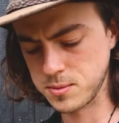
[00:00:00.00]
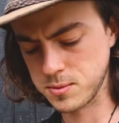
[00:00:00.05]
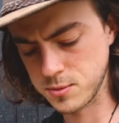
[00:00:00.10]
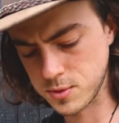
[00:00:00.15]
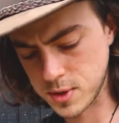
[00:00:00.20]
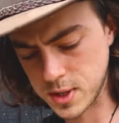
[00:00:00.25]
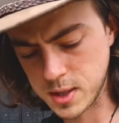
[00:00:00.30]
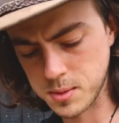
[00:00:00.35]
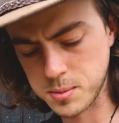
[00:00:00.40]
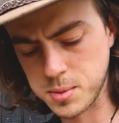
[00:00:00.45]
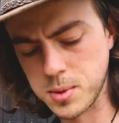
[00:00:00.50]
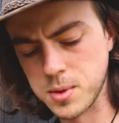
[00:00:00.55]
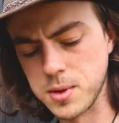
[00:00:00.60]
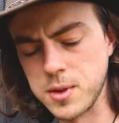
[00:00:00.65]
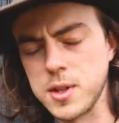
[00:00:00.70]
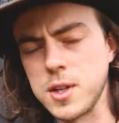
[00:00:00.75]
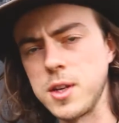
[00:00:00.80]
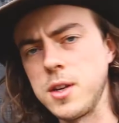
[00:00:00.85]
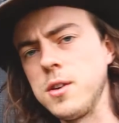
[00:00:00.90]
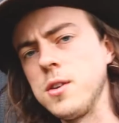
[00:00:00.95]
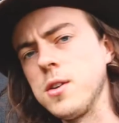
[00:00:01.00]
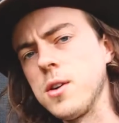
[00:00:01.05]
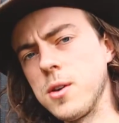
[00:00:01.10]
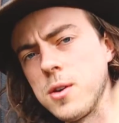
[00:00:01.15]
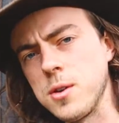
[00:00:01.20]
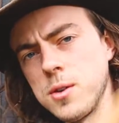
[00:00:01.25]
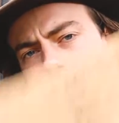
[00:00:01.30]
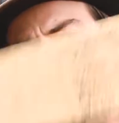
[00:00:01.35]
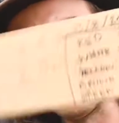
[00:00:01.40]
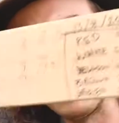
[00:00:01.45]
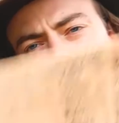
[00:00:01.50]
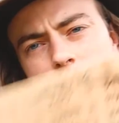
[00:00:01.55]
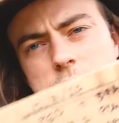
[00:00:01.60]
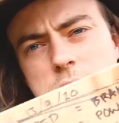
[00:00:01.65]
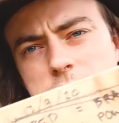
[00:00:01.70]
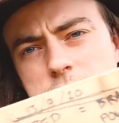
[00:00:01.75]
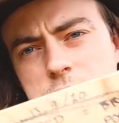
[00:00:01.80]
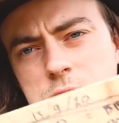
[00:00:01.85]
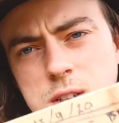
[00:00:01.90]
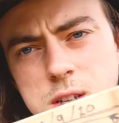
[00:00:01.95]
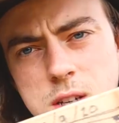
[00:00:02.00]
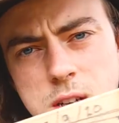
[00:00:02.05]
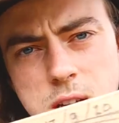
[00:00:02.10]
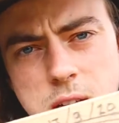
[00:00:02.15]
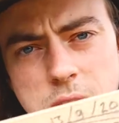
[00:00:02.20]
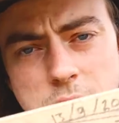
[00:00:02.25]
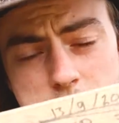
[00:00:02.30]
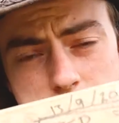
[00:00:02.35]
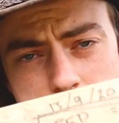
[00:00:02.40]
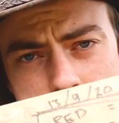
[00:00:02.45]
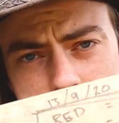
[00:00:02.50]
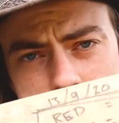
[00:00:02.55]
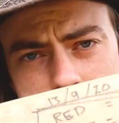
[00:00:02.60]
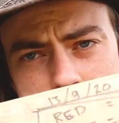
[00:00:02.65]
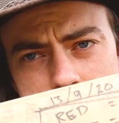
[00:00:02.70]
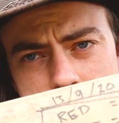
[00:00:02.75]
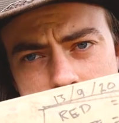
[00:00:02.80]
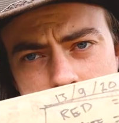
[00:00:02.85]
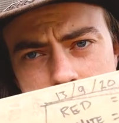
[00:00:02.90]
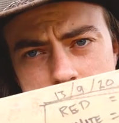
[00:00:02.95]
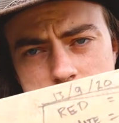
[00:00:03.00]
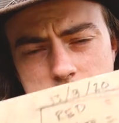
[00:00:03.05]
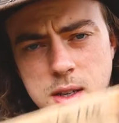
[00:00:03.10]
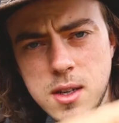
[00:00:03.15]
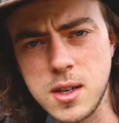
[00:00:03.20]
really important that you know what each cable does.